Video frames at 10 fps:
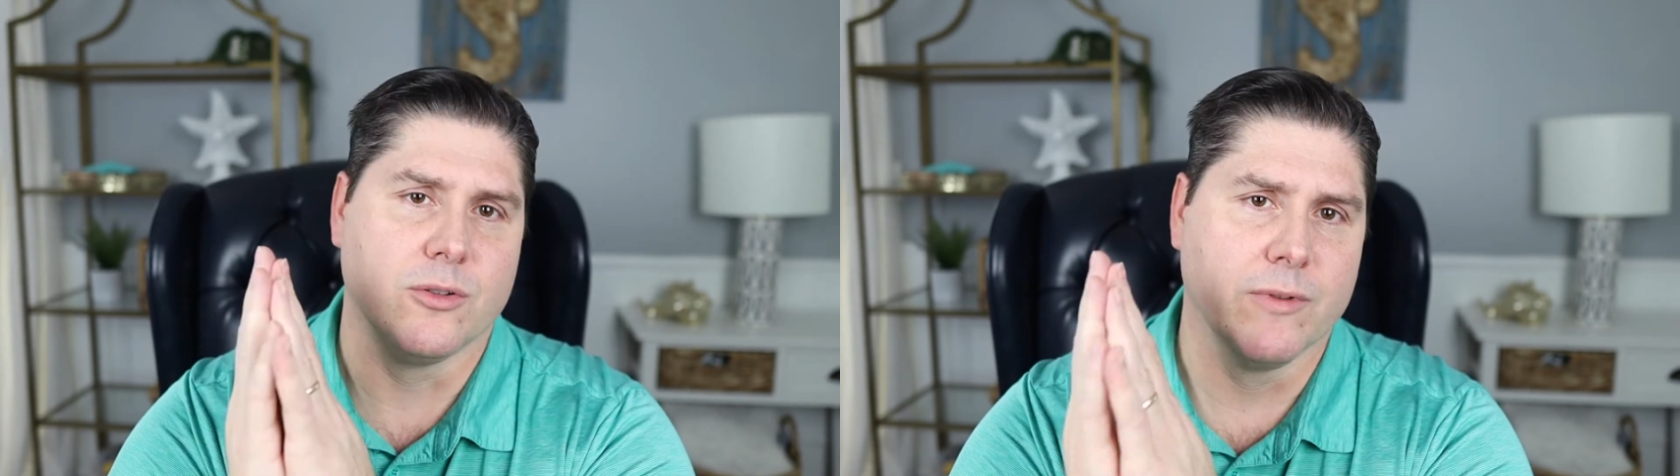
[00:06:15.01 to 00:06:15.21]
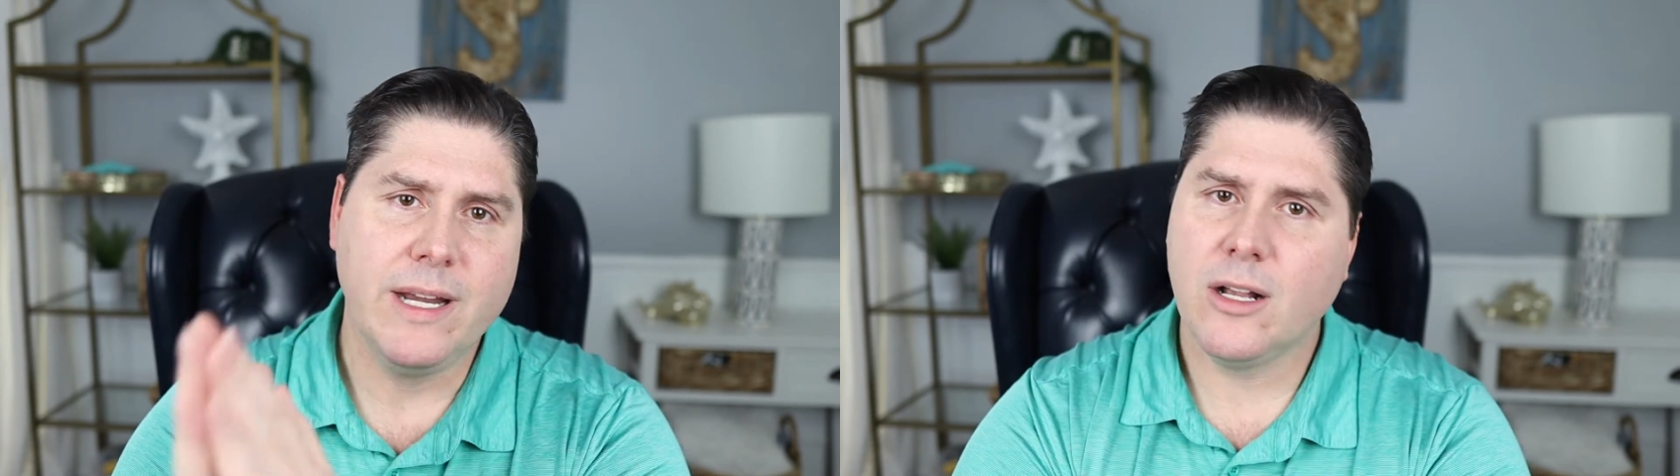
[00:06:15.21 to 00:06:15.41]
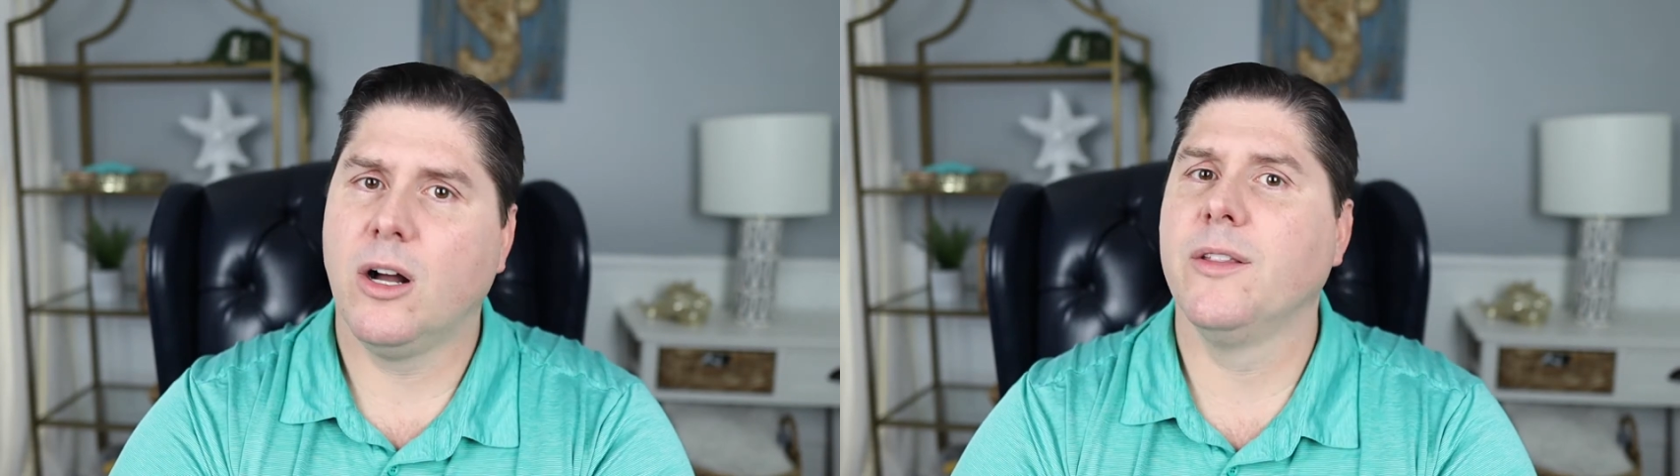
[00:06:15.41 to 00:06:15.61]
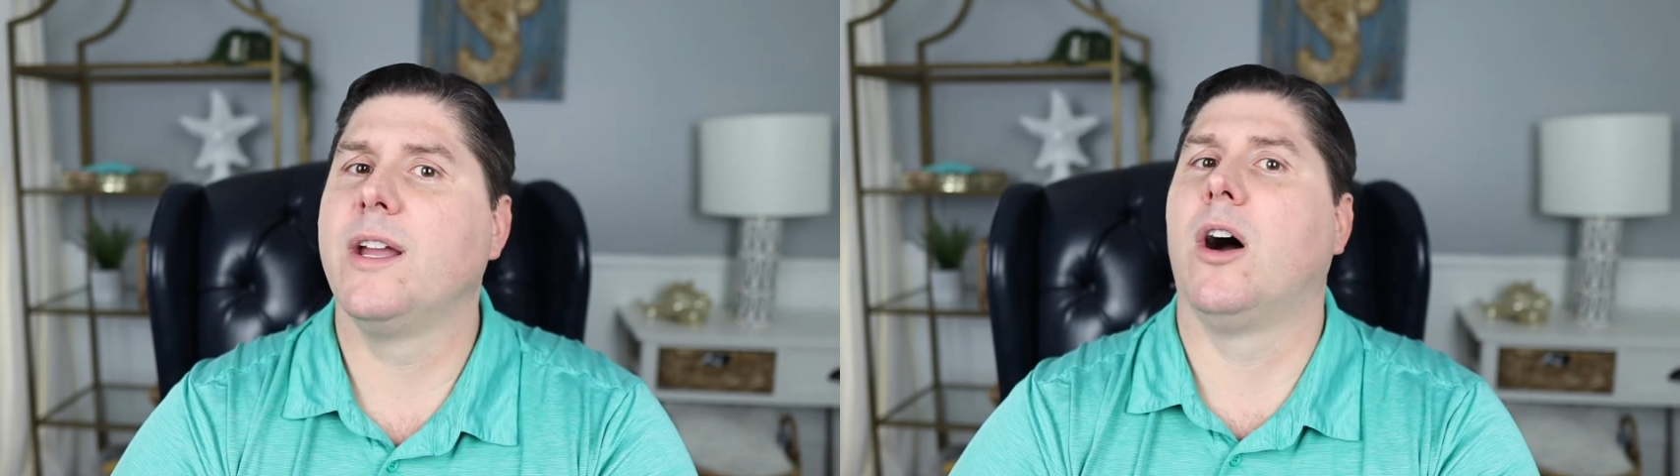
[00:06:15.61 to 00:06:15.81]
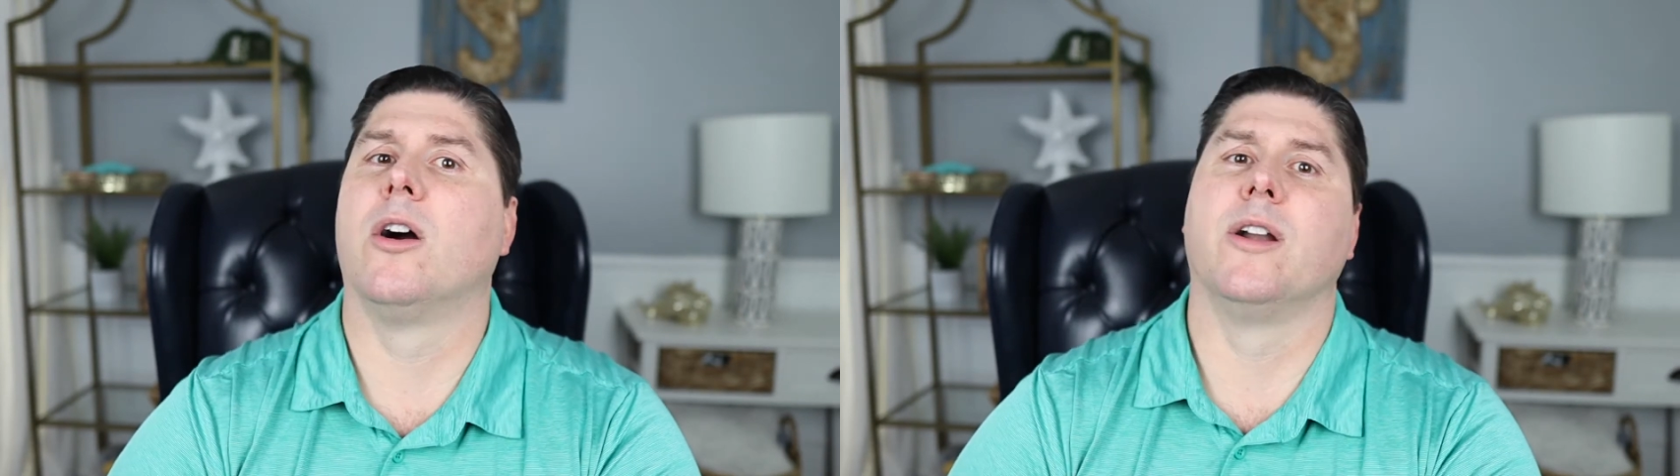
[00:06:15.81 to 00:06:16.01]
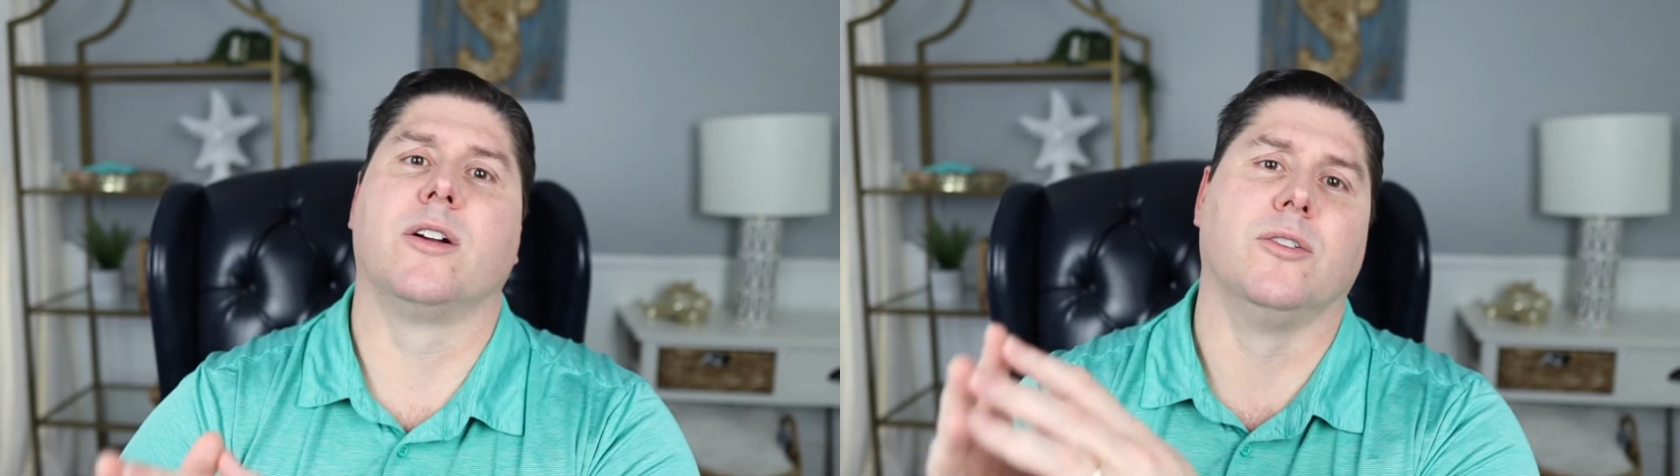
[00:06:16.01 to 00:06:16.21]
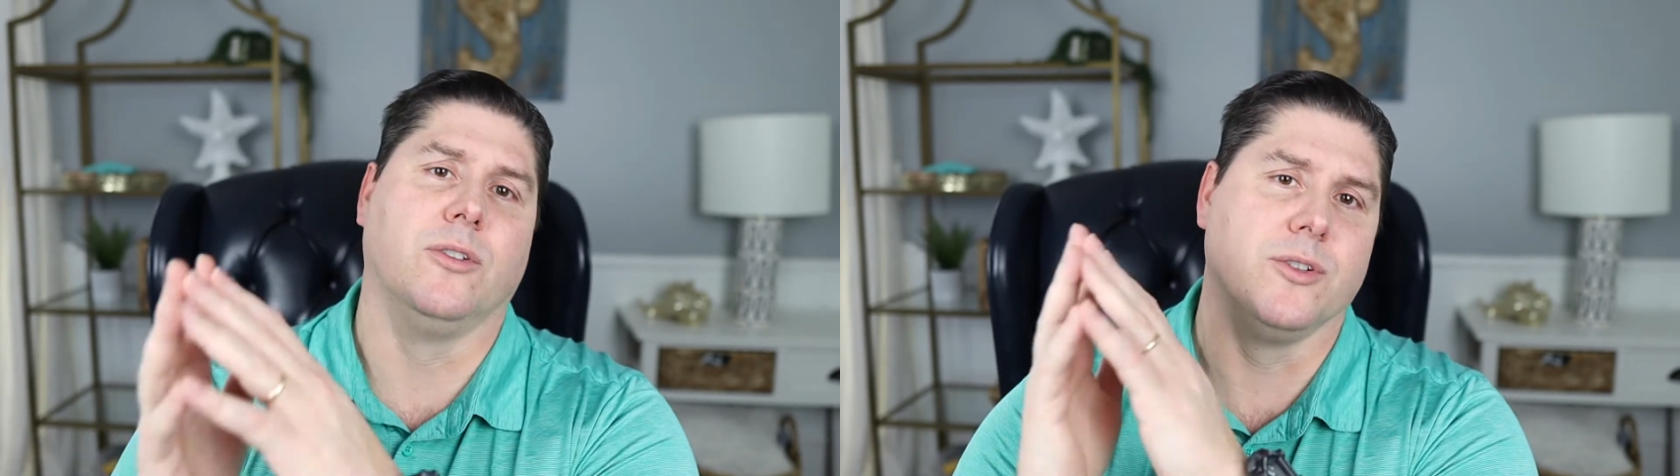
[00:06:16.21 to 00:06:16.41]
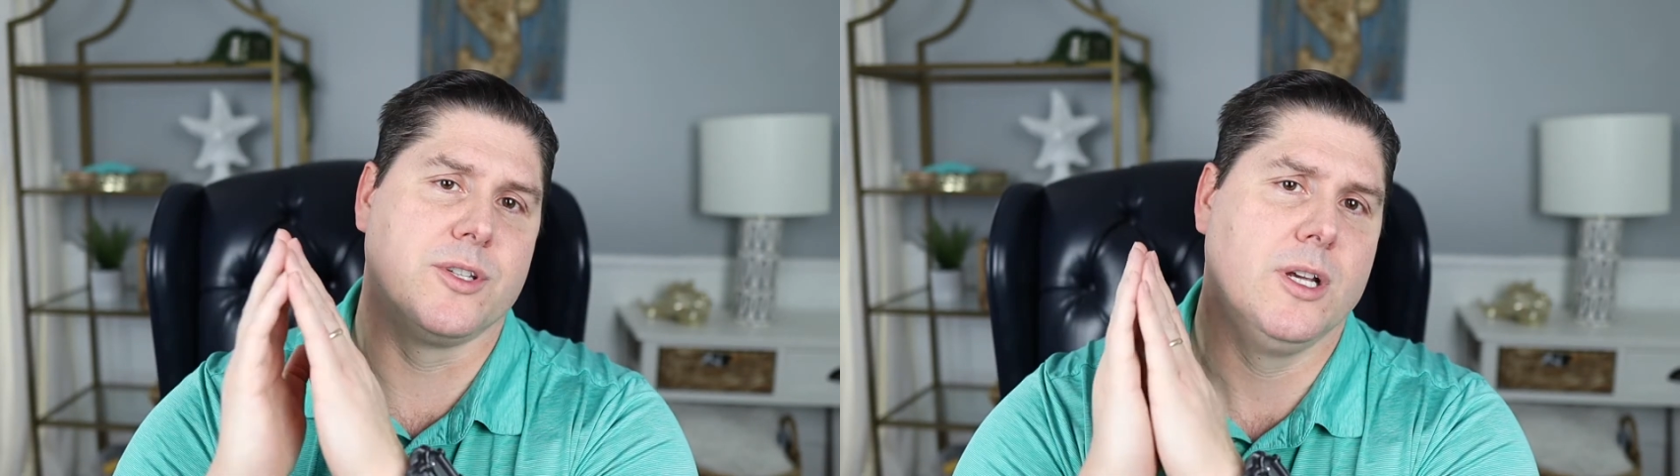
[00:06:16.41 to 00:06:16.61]
reading all the
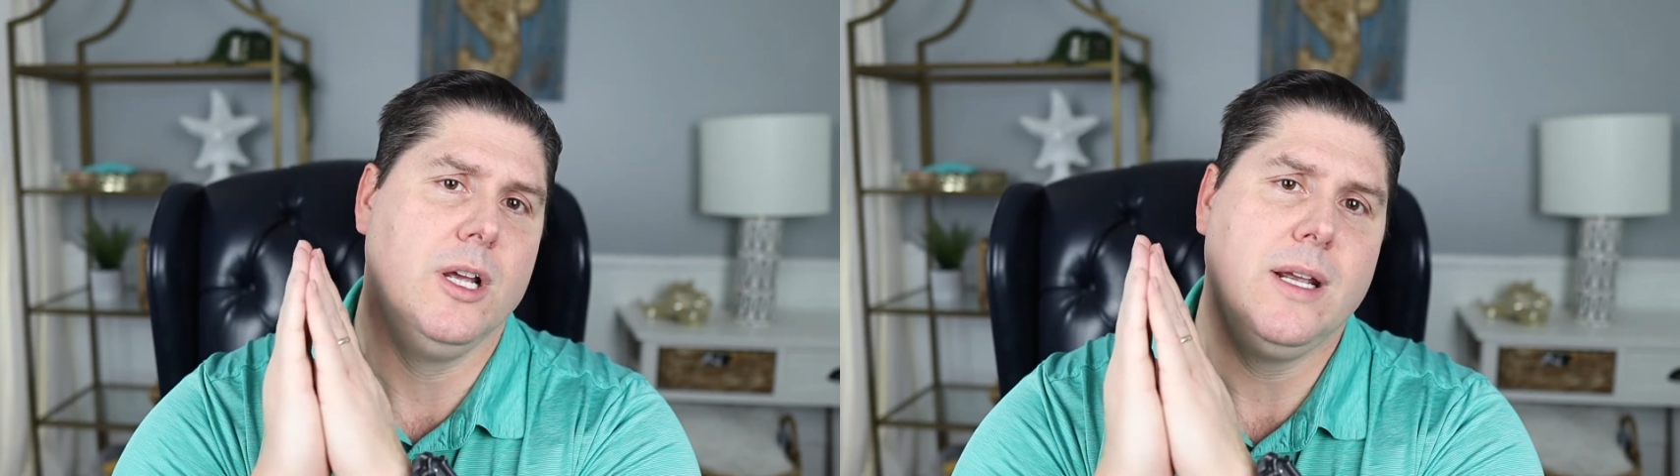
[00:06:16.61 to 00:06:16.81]
articles,